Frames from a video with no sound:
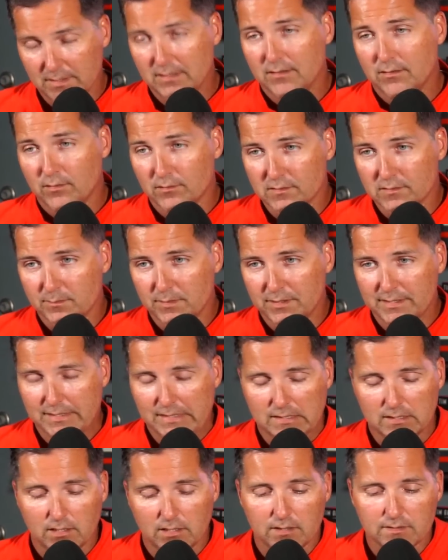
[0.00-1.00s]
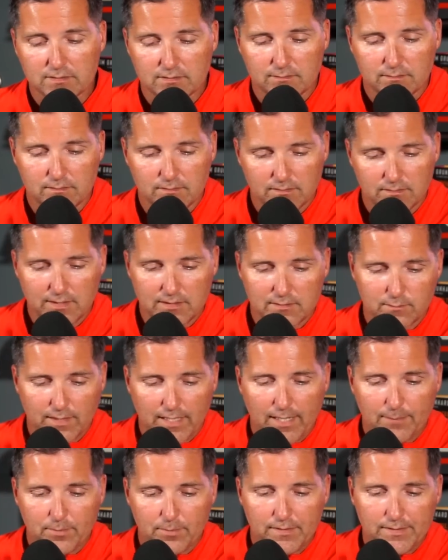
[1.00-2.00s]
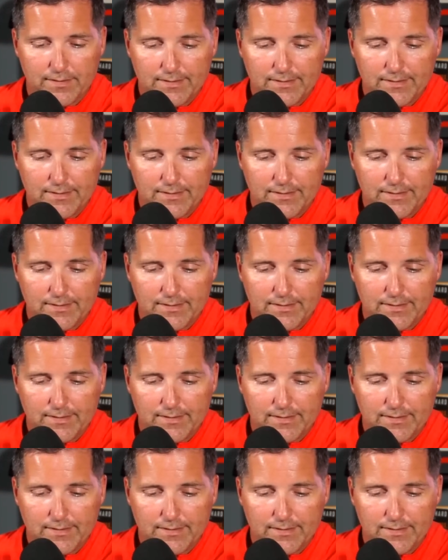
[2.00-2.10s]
ultimately a loss. That's what happened.